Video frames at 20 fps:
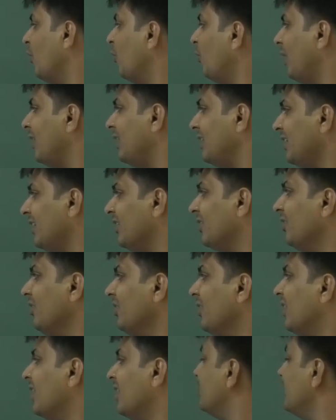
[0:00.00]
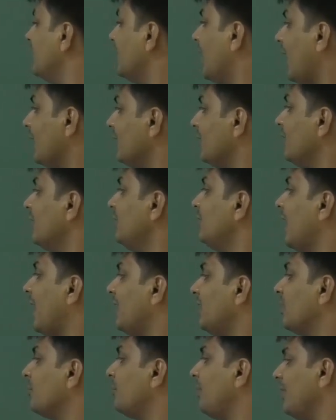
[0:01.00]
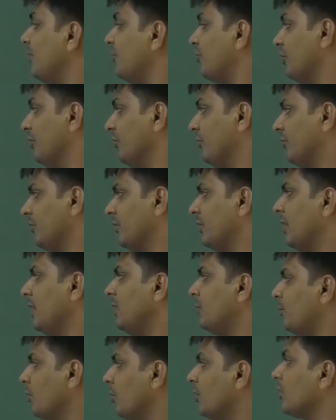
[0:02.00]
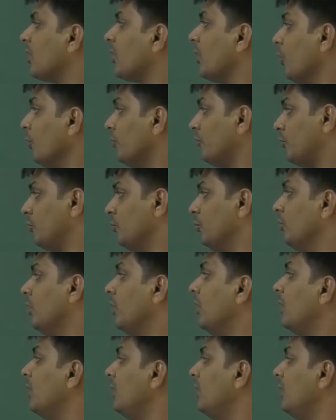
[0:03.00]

Well, here the other diner patrons is put close to